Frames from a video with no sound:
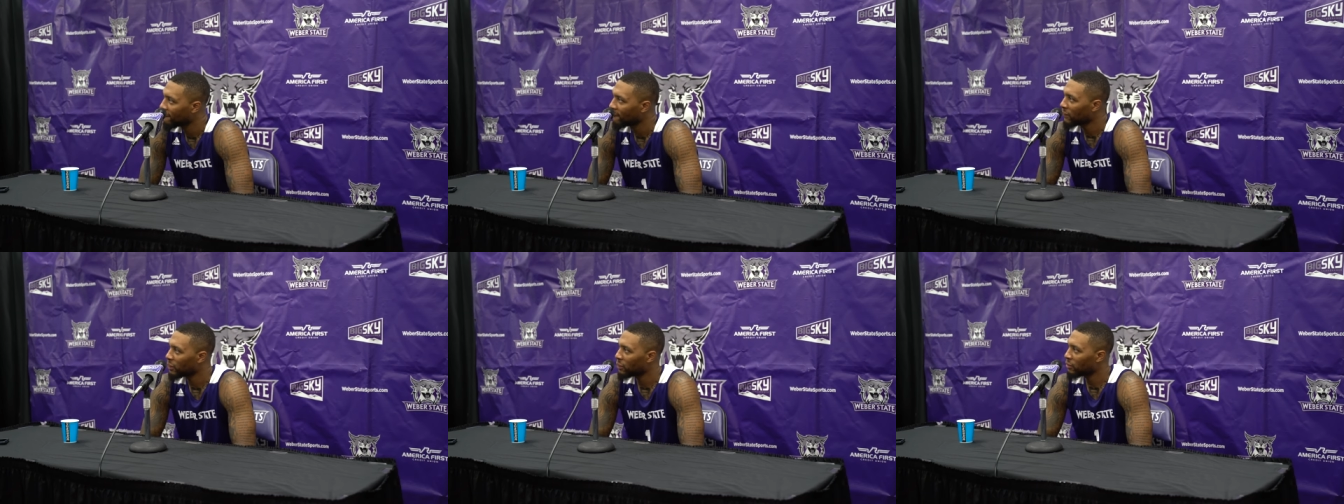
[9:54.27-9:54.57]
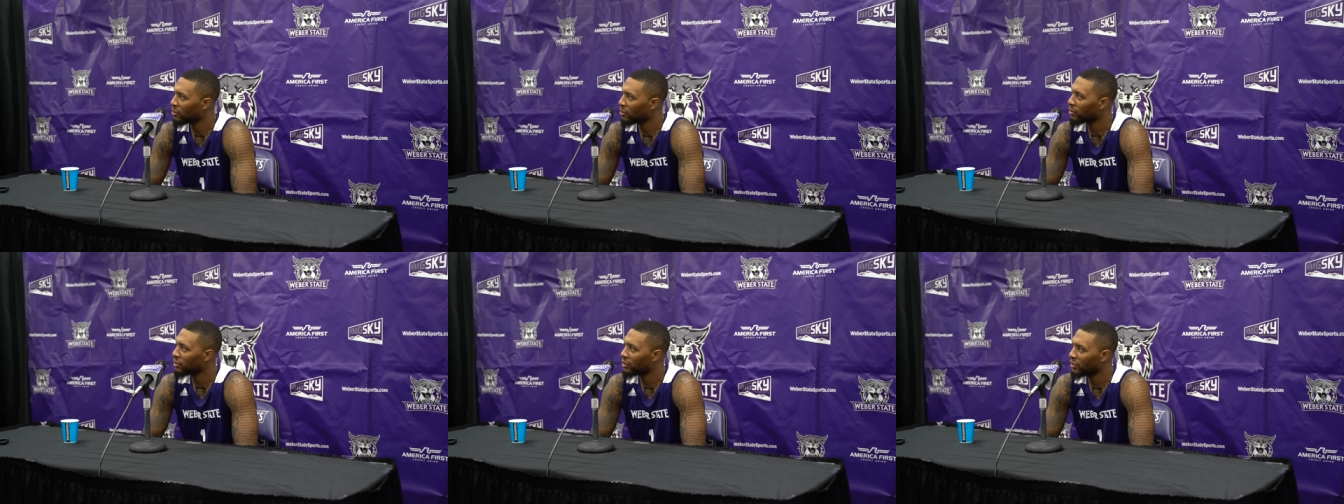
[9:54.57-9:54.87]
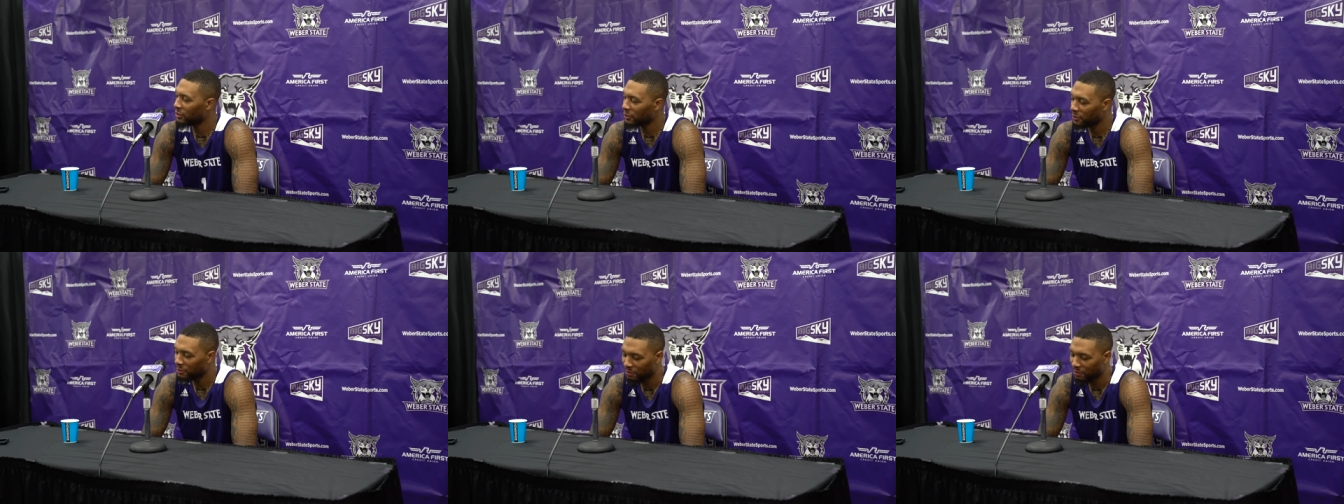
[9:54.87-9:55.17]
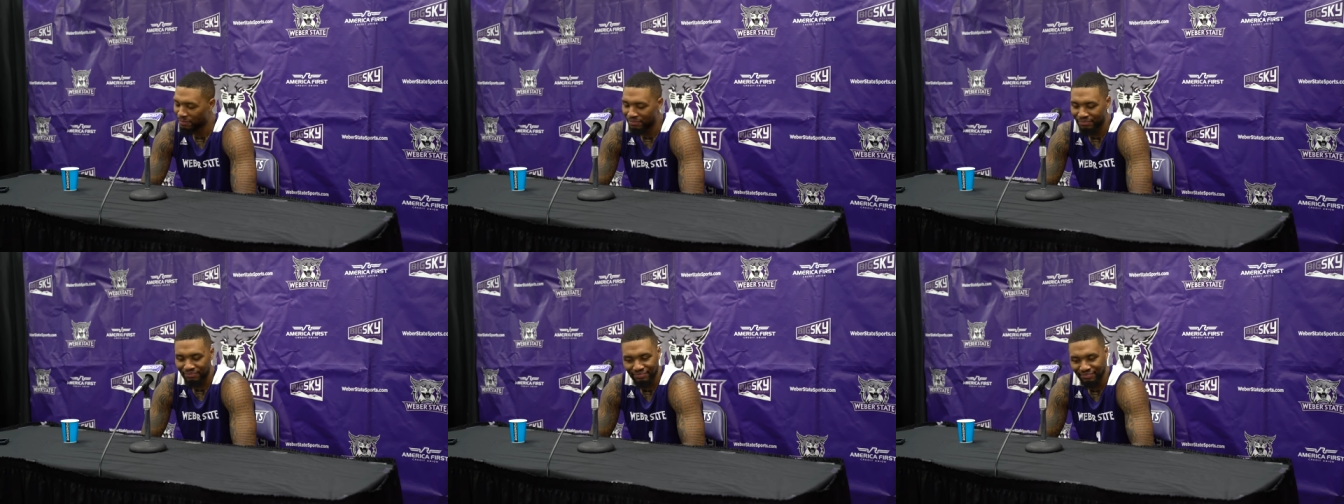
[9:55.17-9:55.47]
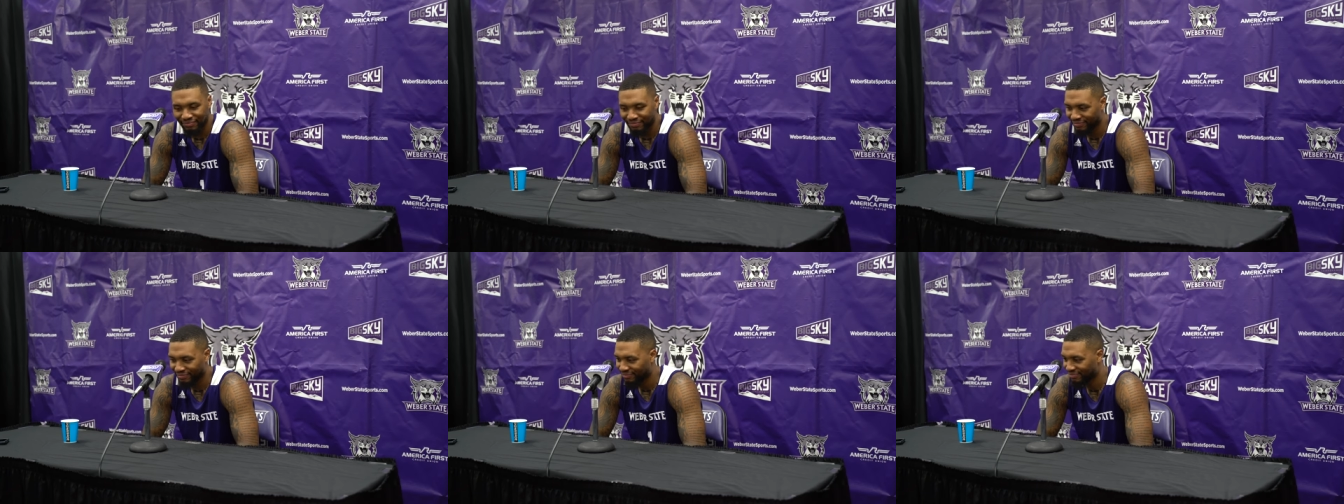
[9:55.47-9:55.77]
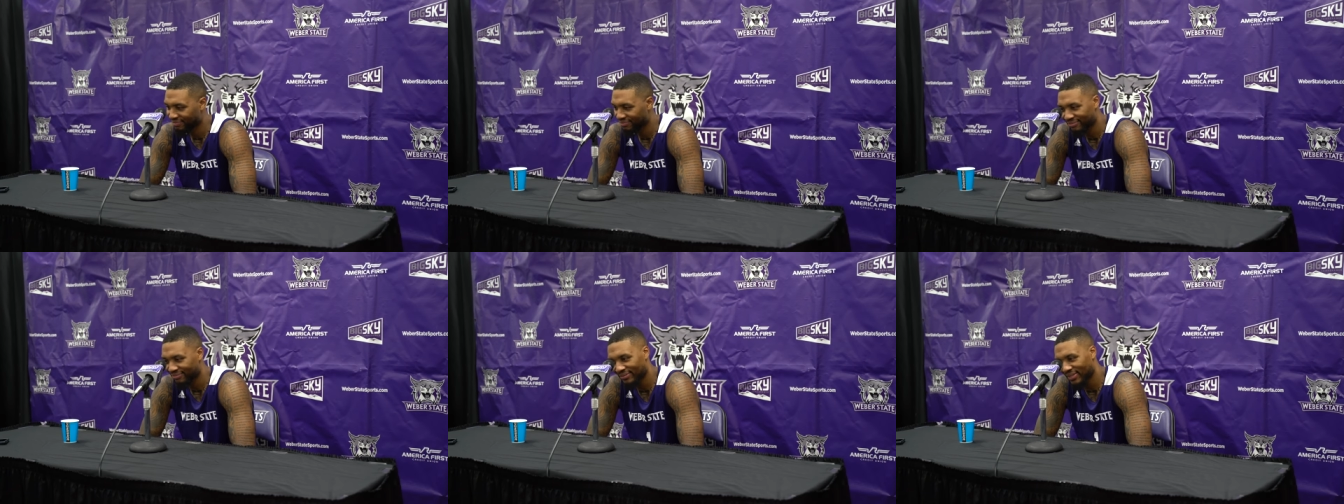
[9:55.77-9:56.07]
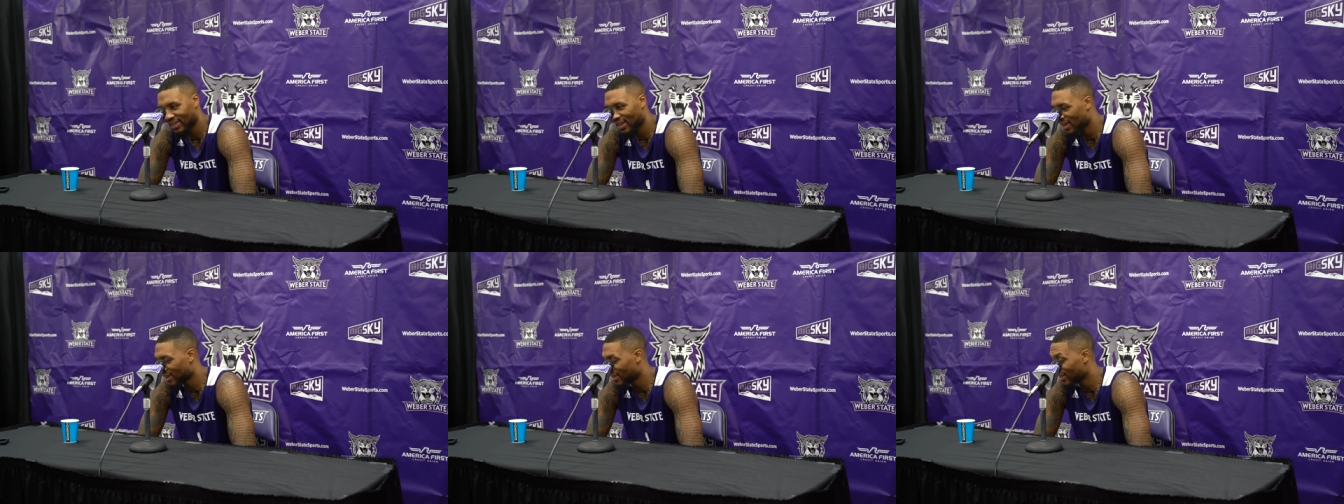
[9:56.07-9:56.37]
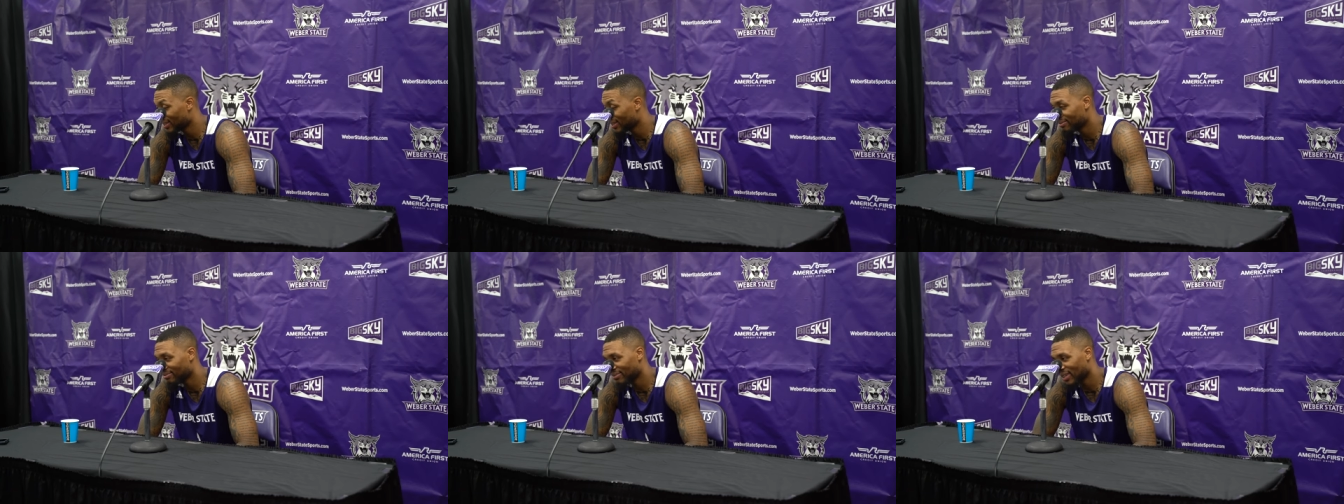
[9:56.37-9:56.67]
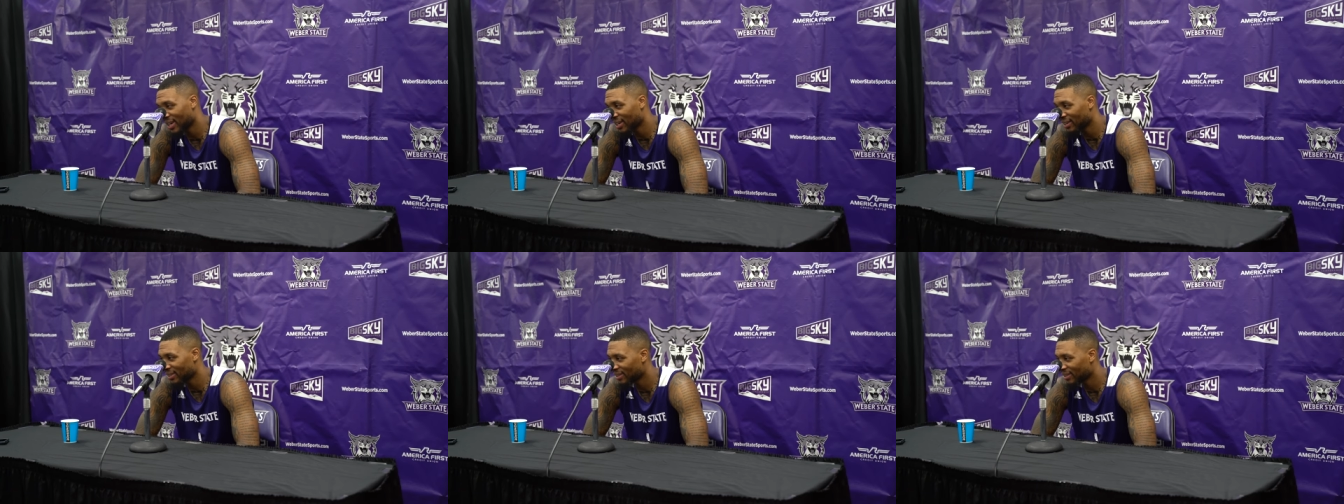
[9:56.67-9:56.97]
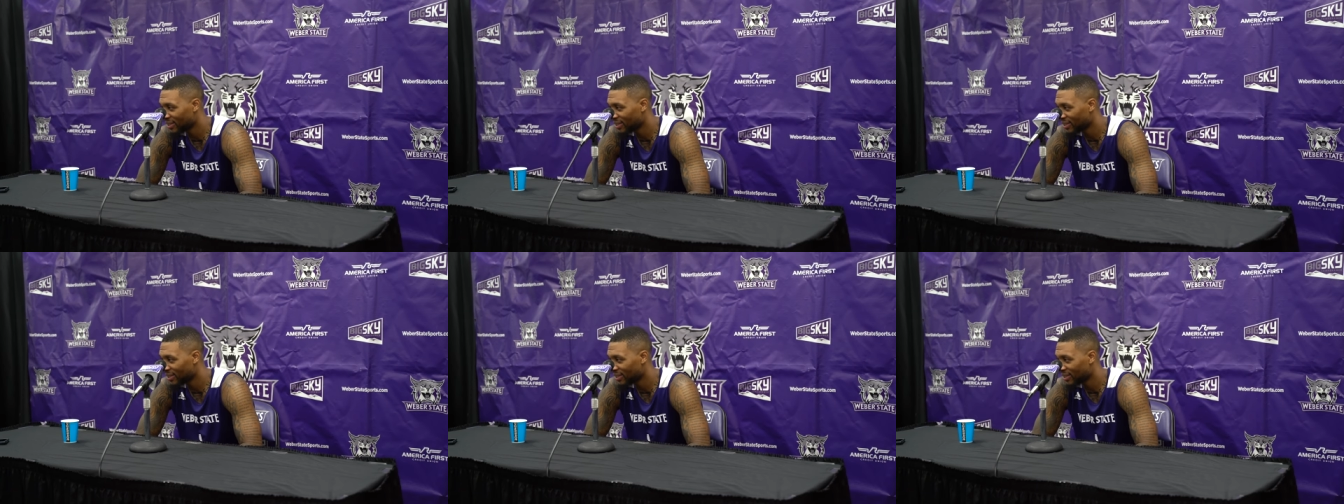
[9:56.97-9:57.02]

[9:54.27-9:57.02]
In the audience. real? Uh,